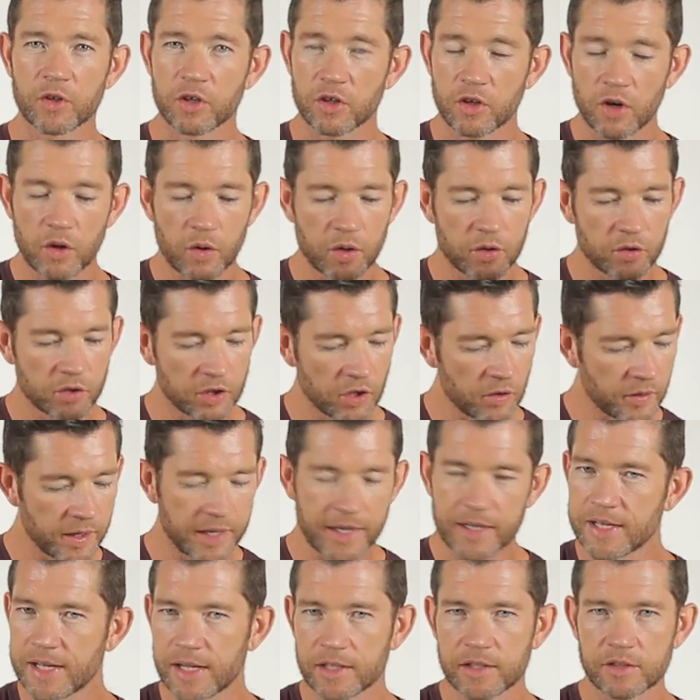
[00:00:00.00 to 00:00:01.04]
Go, go
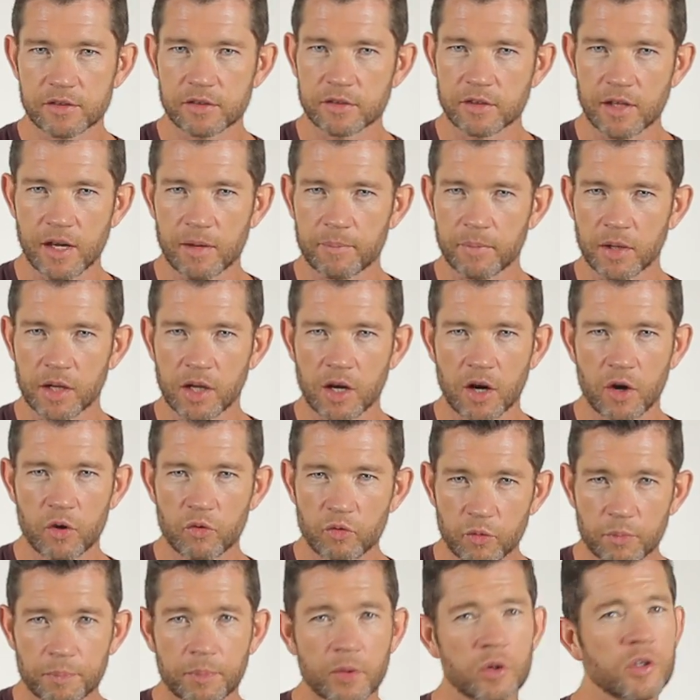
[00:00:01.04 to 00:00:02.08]
ahead down, down below,
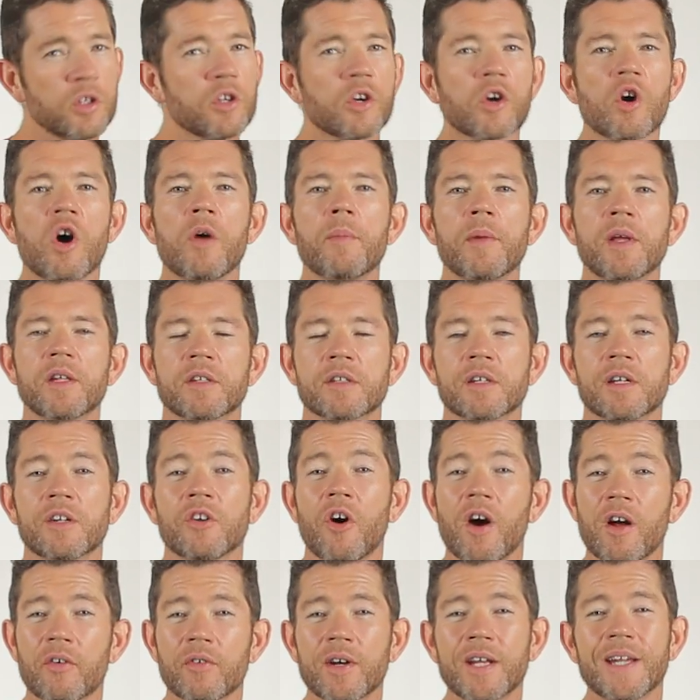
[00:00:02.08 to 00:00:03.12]
put your comments in.
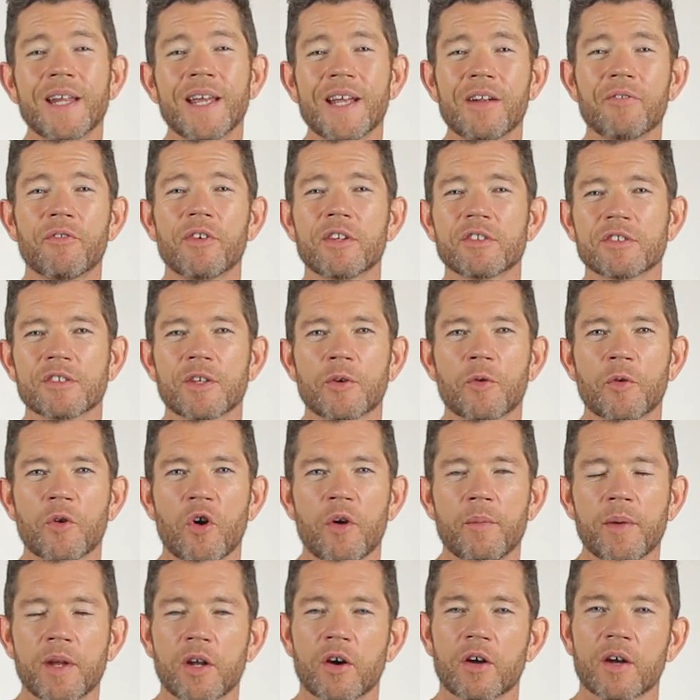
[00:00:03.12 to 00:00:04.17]
I read every single
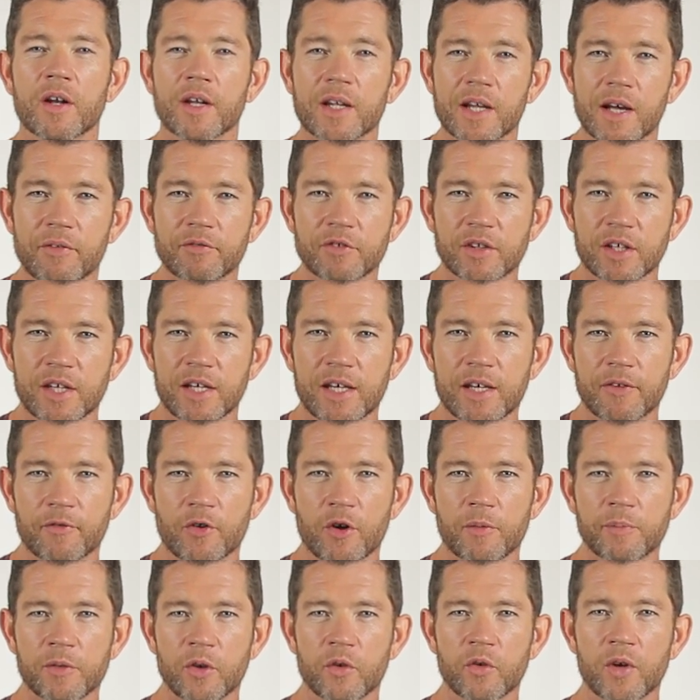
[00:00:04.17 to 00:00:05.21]
comment. I'd love to hear
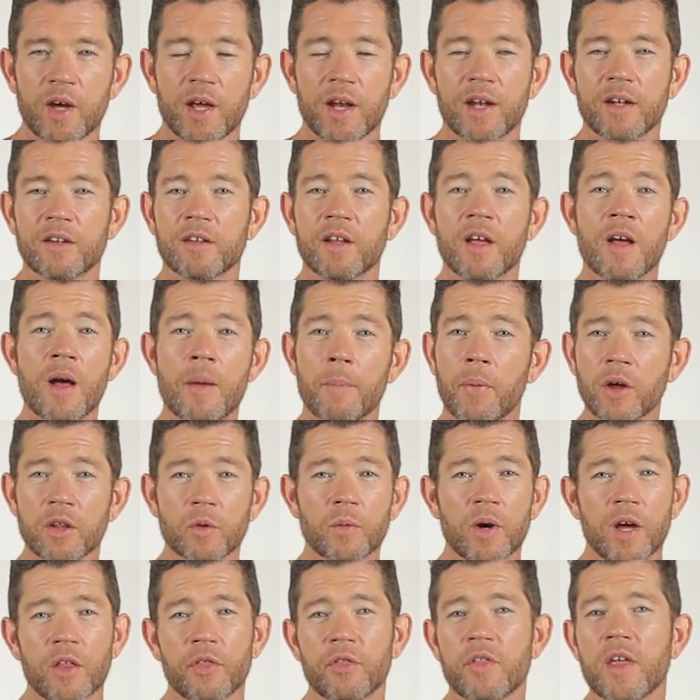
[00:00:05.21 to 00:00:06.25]
from you. And by the
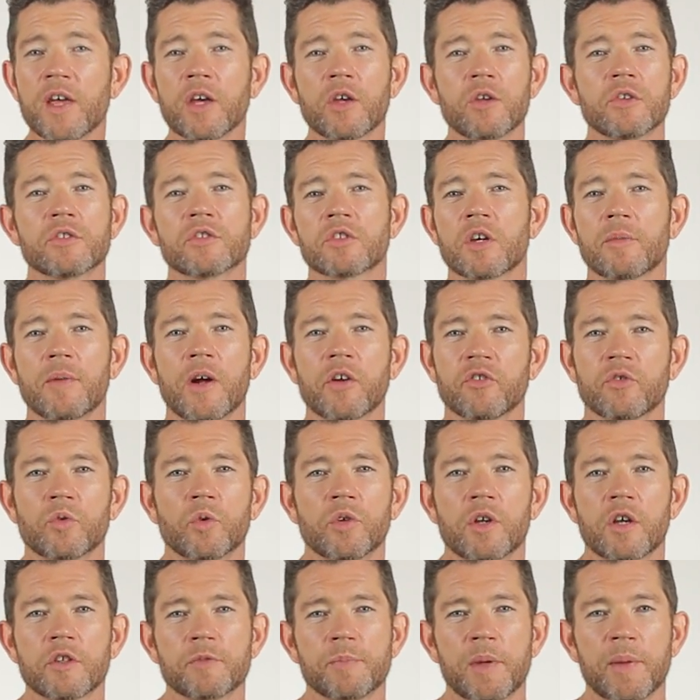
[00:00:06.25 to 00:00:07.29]
way, thank you so much to
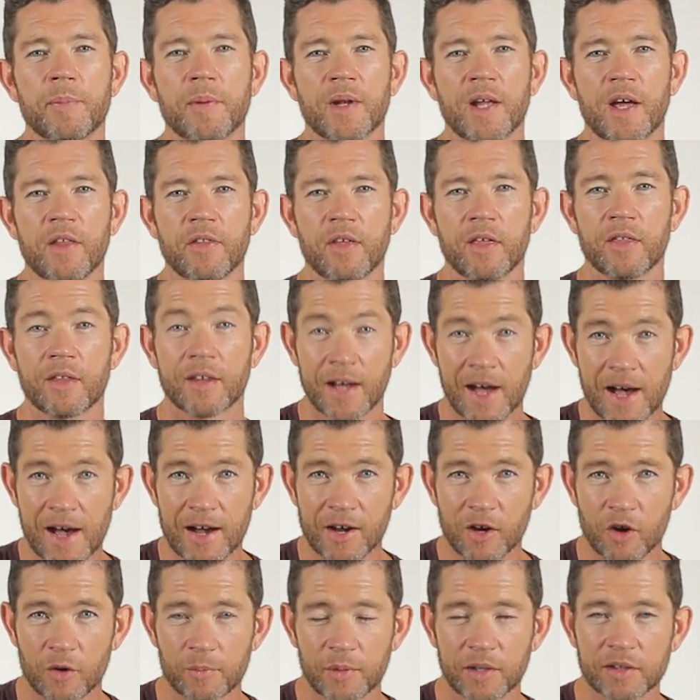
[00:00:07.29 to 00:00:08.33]
all those people out there that
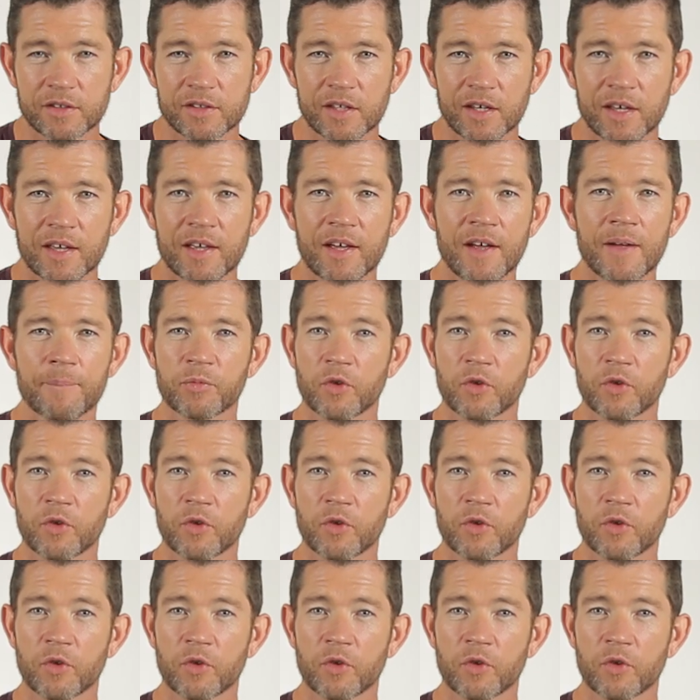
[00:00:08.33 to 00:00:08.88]
are commenting.